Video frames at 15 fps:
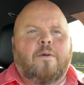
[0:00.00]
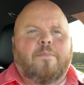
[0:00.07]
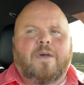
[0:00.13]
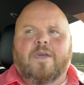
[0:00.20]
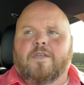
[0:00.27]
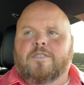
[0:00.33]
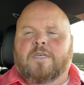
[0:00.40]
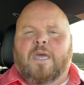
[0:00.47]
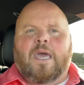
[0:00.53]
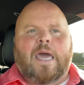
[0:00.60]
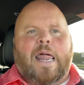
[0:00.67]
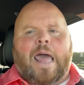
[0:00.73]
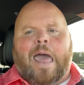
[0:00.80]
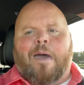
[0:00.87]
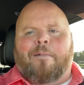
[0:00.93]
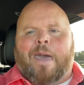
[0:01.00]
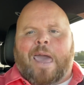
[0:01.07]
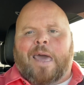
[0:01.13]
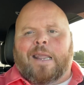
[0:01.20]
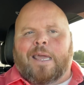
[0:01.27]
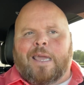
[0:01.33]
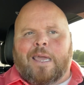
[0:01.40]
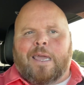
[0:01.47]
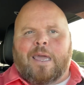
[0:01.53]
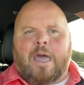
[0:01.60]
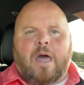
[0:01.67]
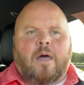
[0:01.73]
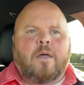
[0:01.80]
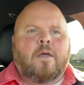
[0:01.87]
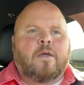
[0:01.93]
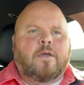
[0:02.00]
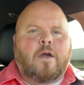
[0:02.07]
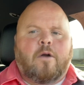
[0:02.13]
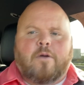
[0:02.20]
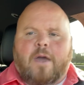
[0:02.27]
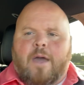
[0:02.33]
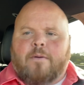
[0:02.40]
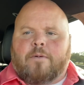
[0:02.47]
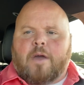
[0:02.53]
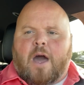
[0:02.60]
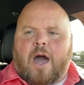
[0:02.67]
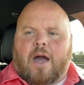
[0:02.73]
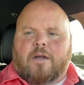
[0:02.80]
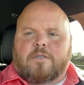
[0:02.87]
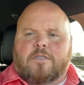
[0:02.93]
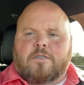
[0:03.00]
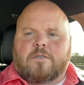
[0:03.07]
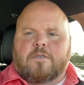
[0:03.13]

Peace. And I'm out of here. Go Gamecocks.